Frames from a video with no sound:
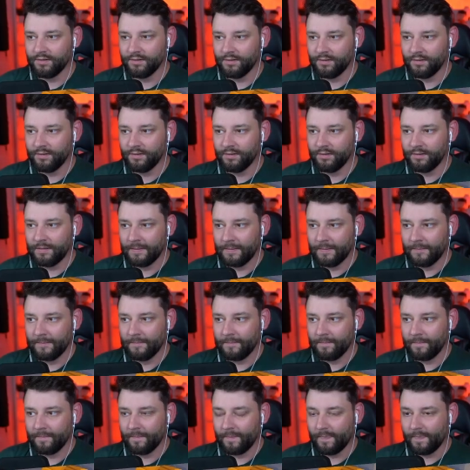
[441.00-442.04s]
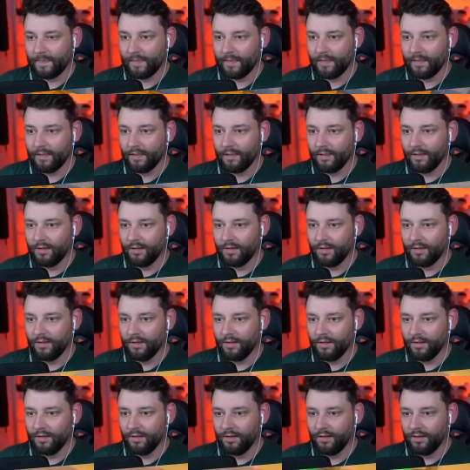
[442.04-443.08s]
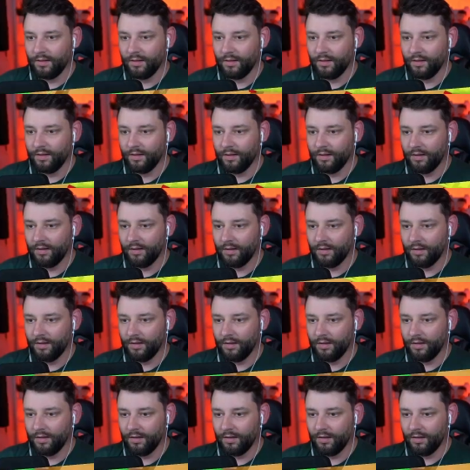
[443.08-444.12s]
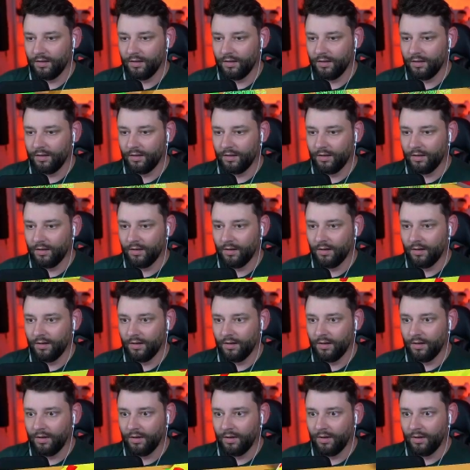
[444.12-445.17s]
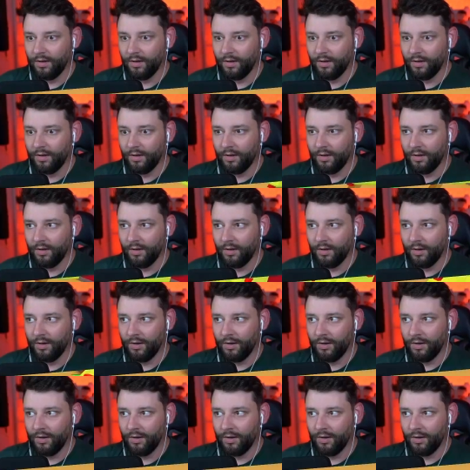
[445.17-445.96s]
[no speech]